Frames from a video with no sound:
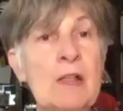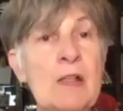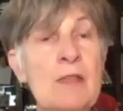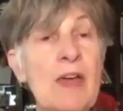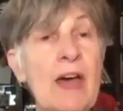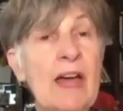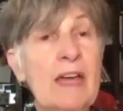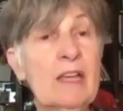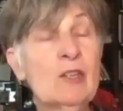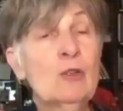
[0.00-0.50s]

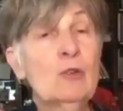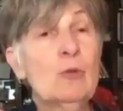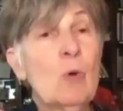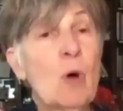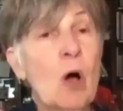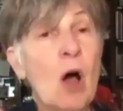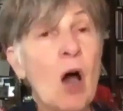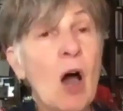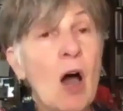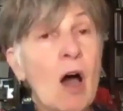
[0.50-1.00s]
that you
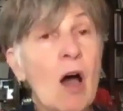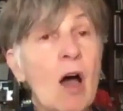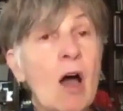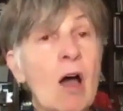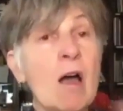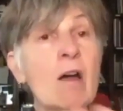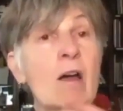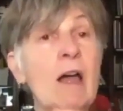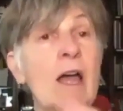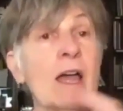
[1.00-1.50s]

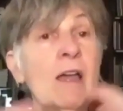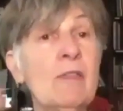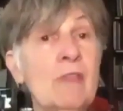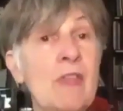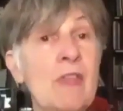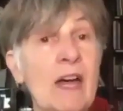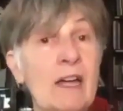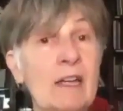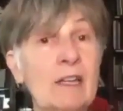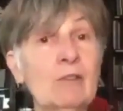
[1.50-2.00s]
are and
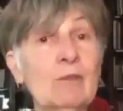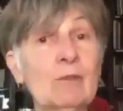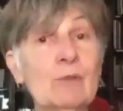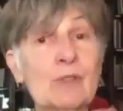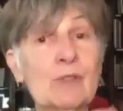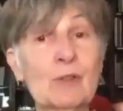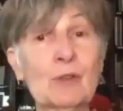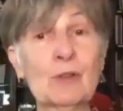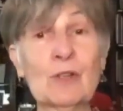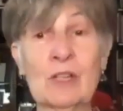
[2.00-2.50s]
that you
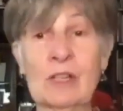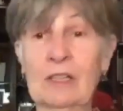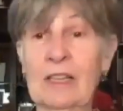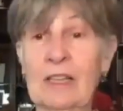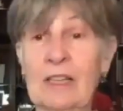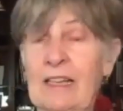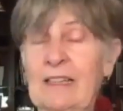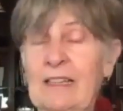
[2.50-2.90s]
circulate.